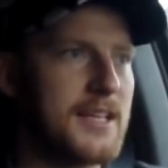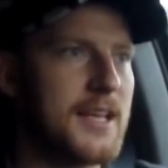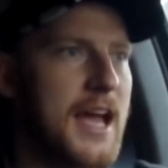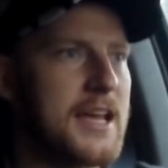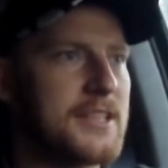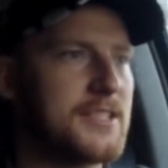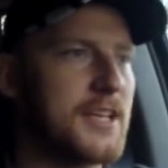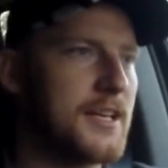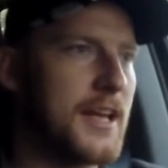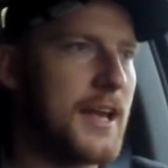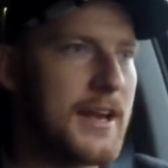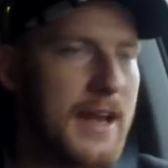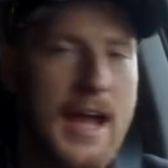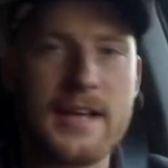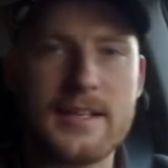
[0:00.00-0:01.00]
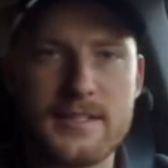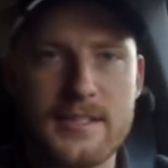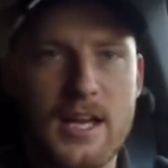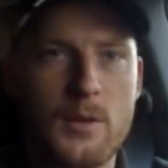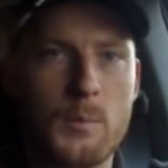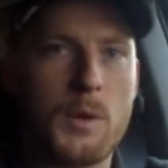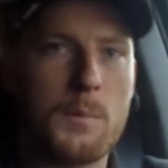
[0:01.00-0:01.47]
the guy Sunday night and
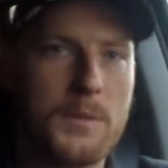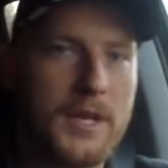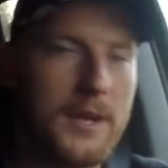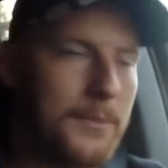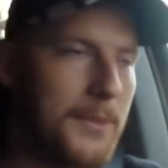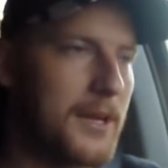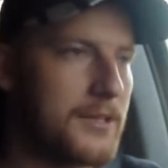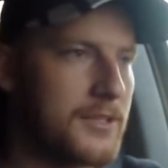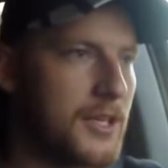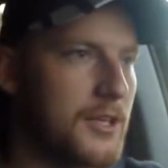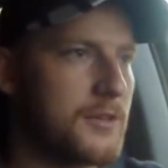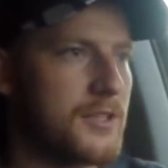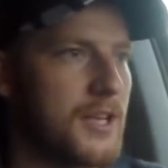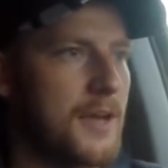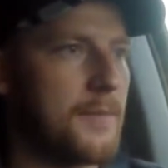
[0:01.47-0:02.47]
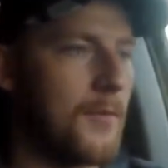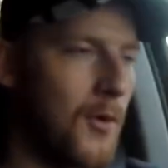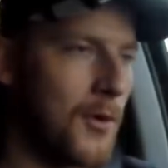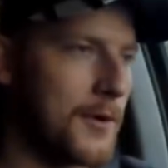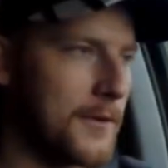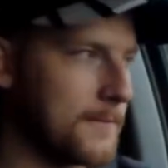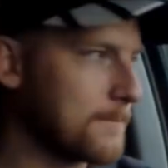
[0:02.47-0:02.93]
tell him I'll be up there Tuesday
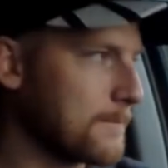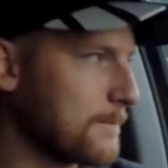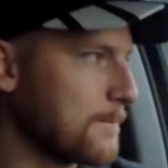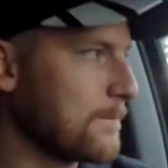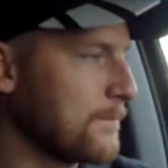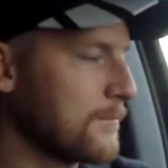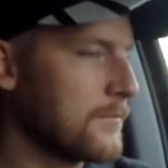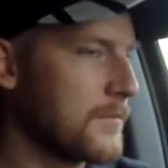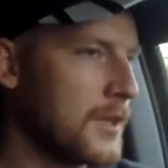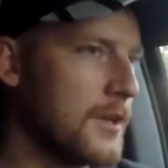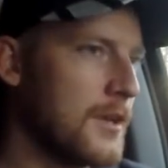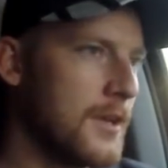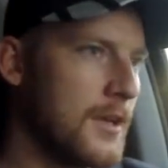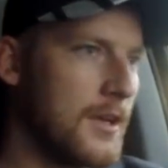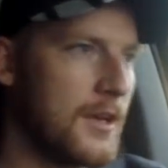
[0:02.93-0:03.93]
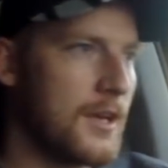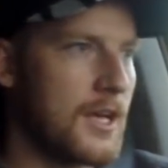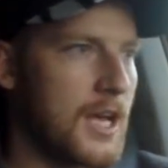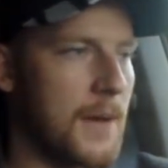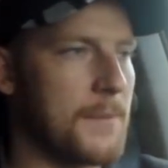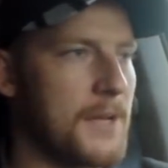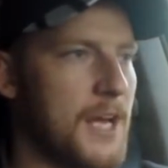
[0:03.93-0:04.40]
morning.
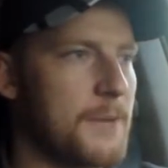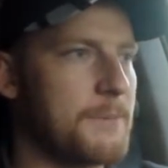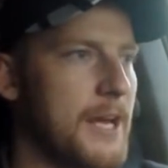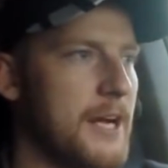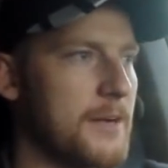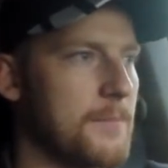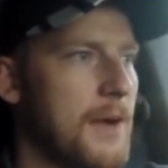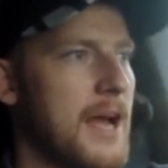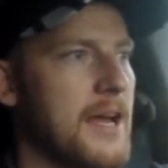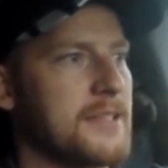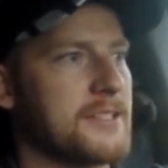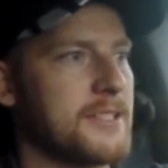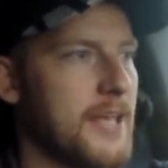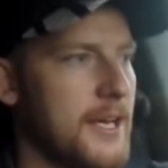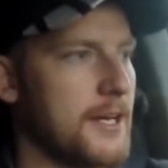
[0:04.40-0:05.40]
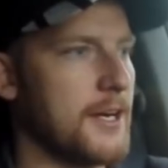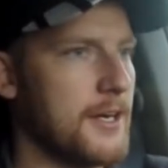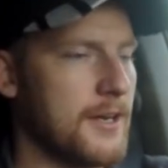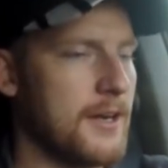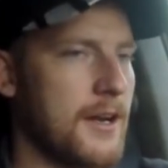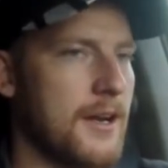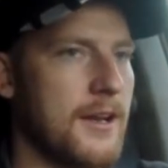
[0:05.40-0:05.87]
Coming up there to buy a skidder.
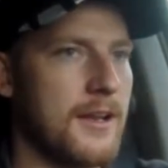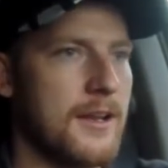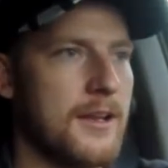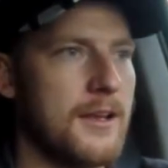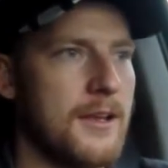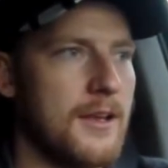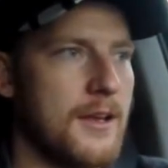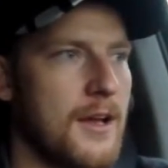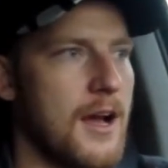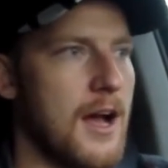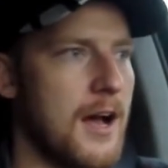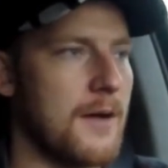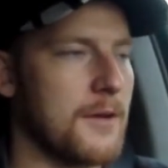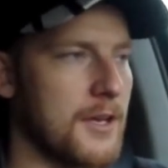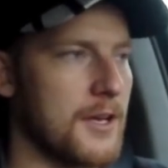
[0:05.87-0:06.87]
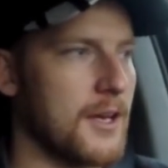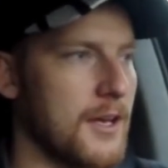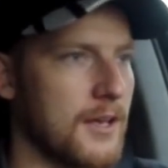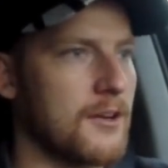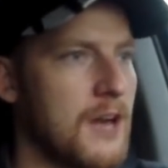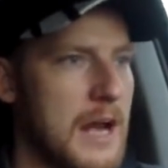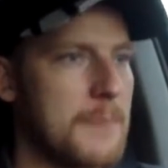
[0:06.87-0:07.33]
I'm gonna
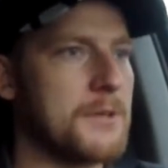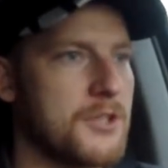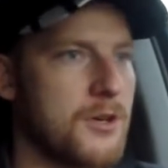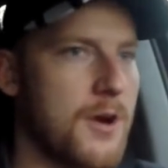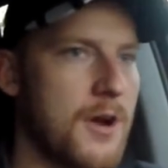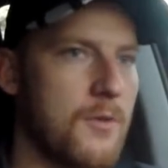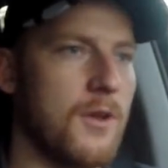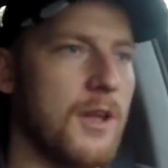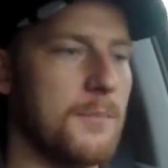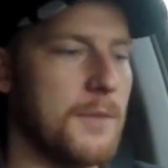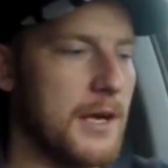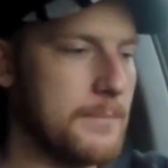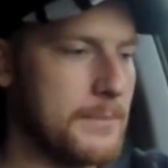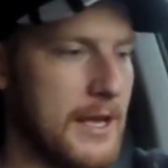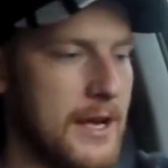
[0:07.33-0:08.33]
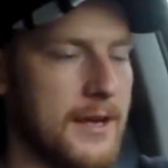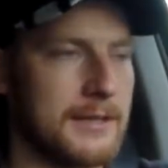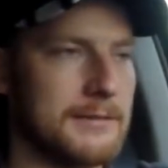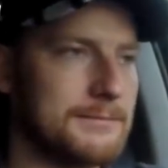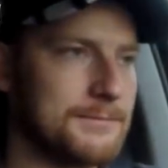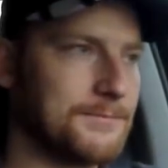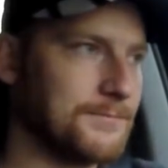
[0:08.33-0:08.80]
grab the truck while I'm up there.
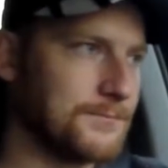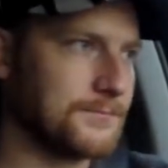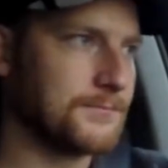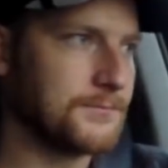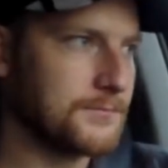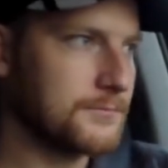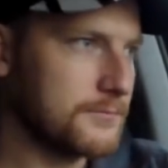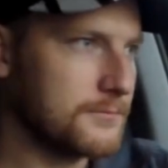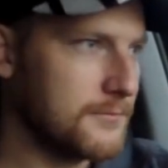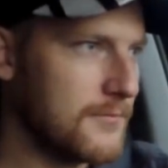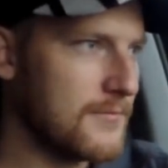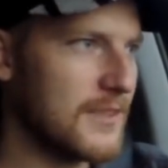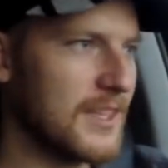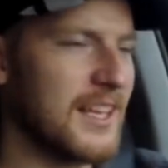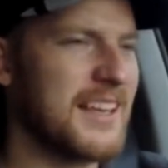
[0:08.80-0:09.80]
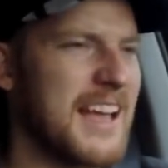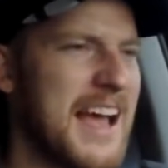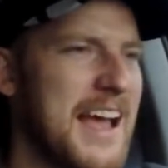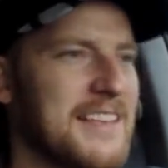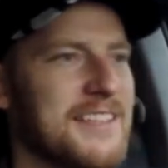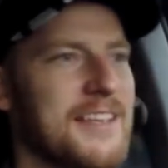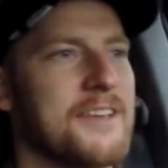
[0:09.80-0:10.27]
The
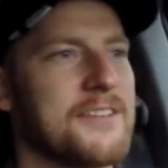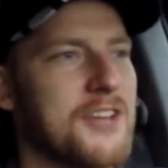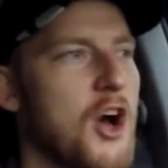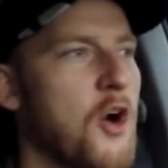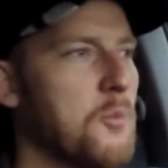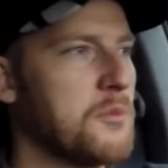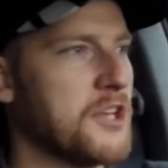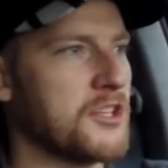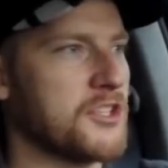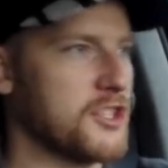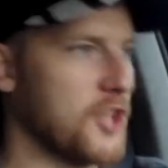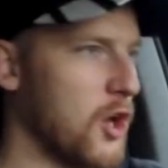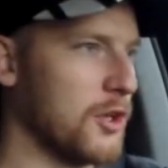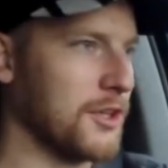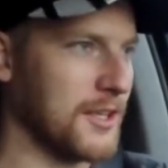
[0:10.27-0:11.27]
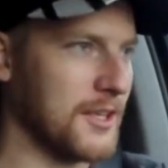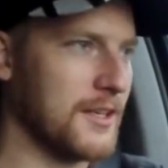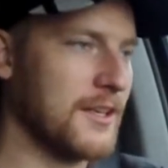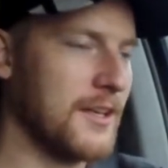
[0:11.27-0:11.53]
guy says, oh, just sold it.